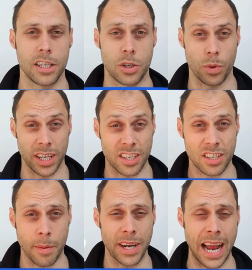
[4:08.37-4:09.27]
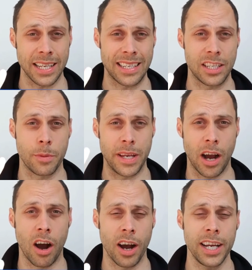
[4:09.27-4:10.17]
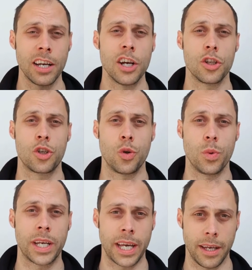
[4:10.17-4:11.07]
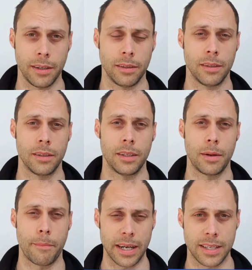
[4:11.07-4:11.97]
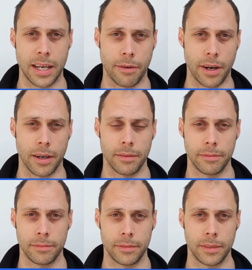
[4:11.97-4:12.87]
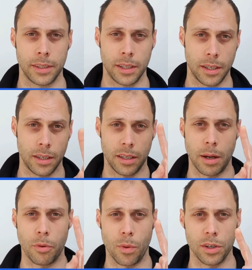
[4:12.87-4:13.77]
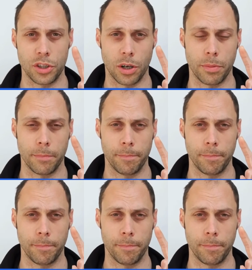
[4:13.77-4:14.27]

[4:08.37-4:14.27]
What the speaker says: we need stomach acid to be high to kill bacteria. Number 1 job.